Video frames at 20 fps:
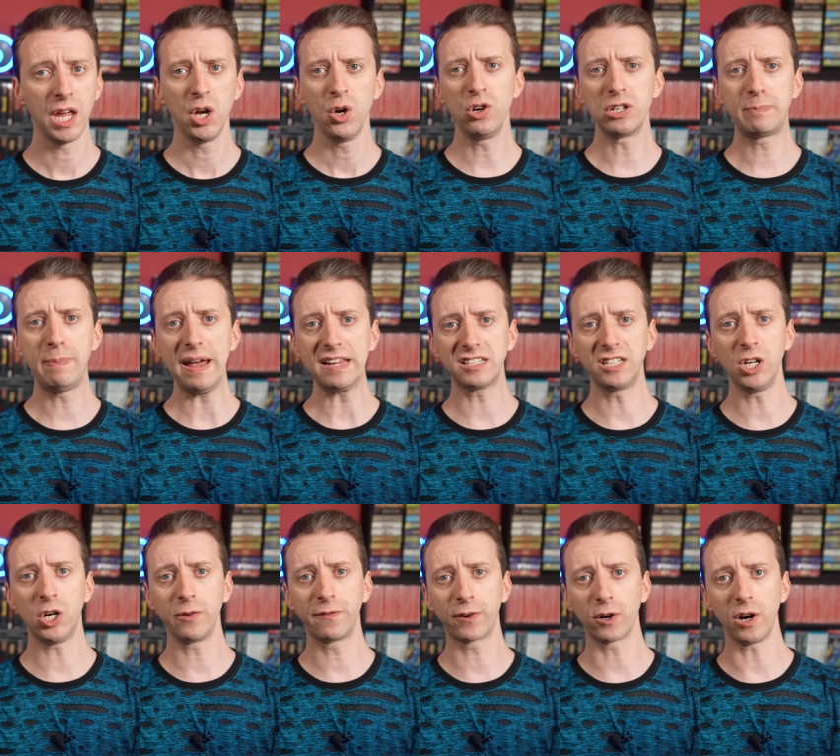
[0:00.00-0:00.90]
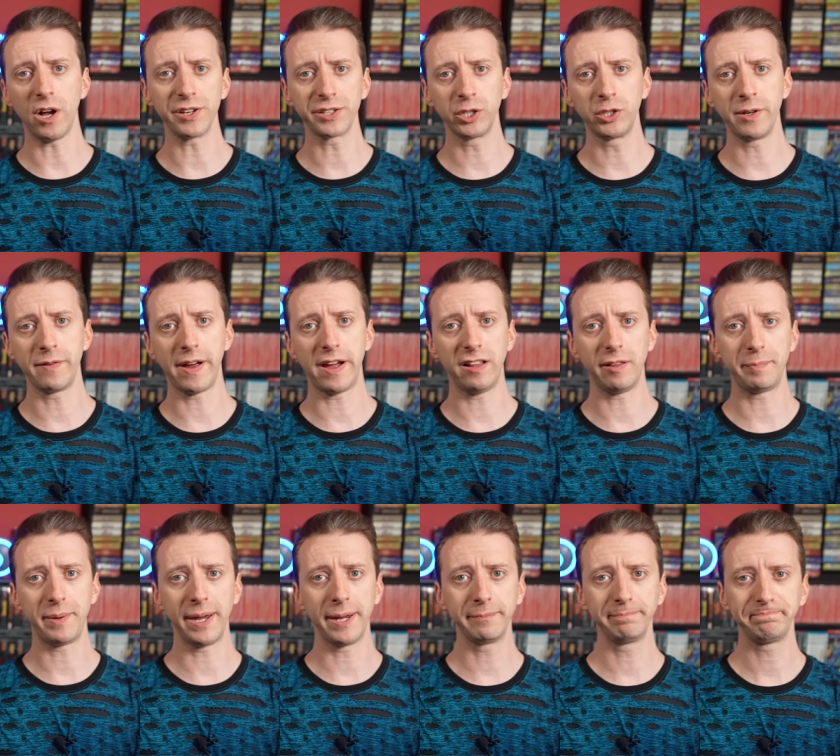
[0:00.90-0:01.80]
who is best known for also
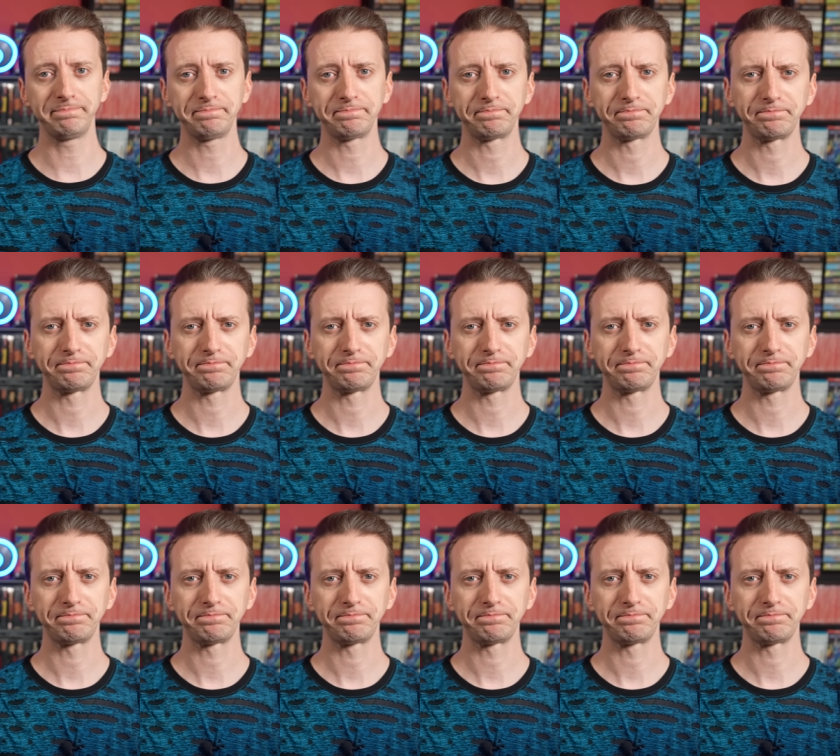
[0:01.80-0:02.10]
developing